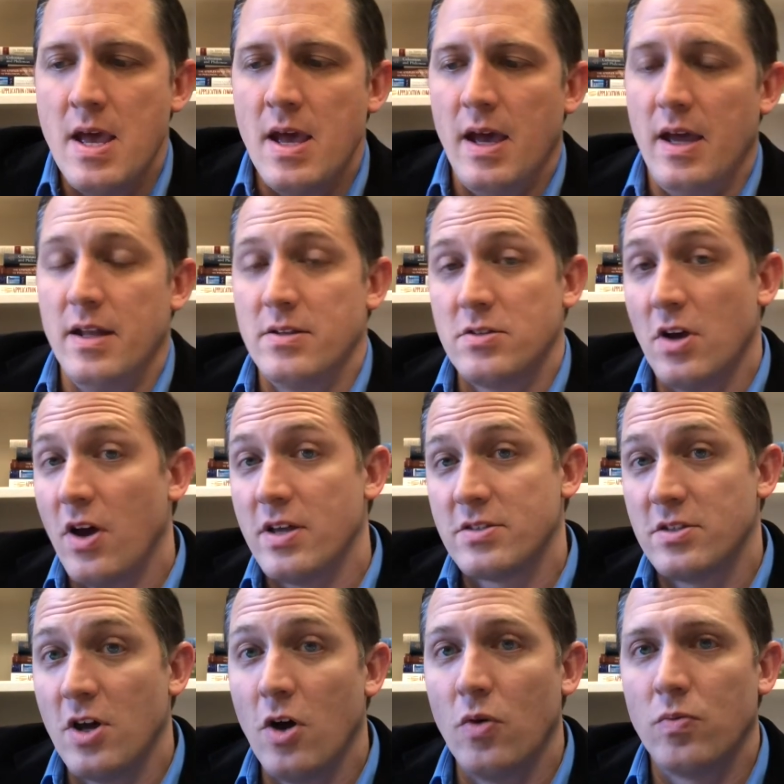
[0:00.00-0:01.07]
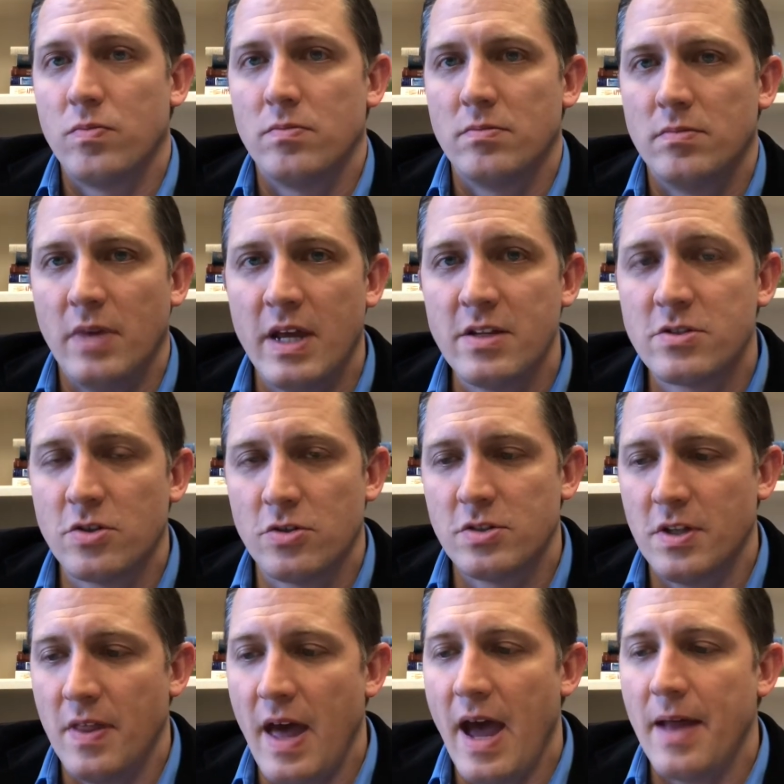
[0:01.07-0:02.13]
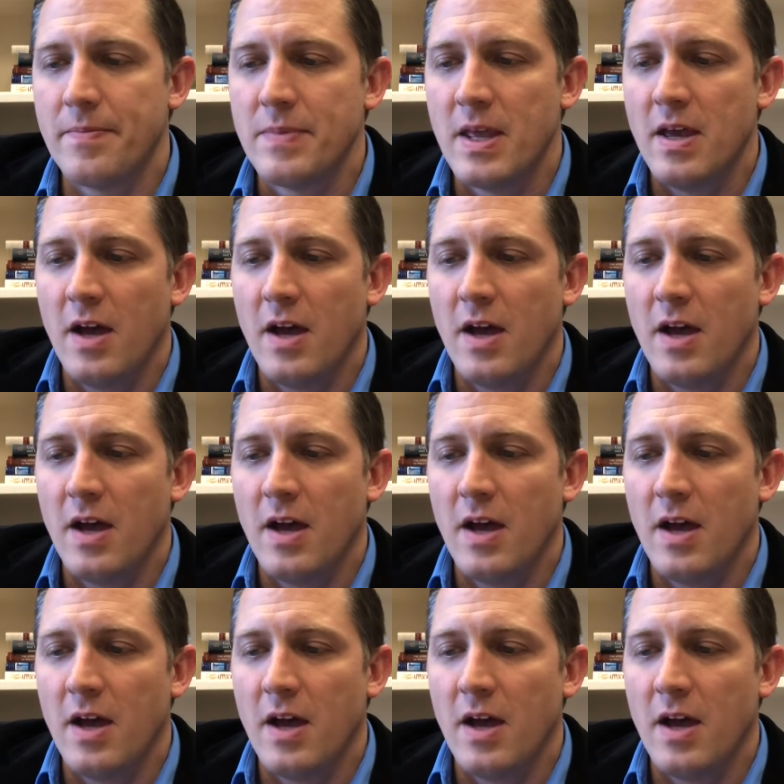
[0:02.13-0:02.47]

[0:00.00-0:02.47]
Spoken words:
And Saul has no answer to that